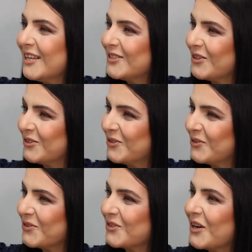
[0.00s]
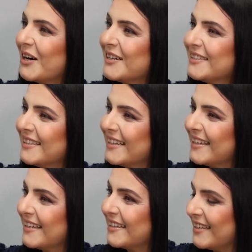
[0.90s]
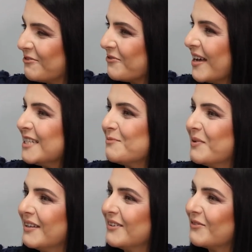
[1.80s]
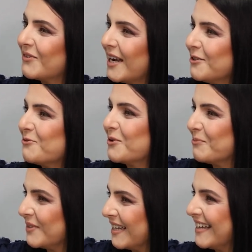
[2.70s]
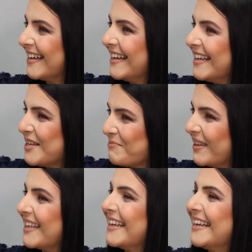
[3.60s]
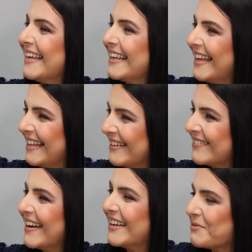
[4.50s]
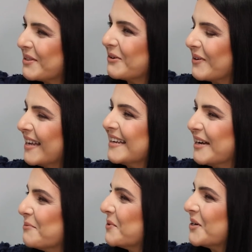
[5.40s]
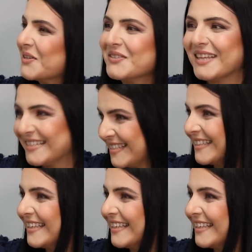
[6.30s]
So to start the investment right from the beginning with the right numbers, that's the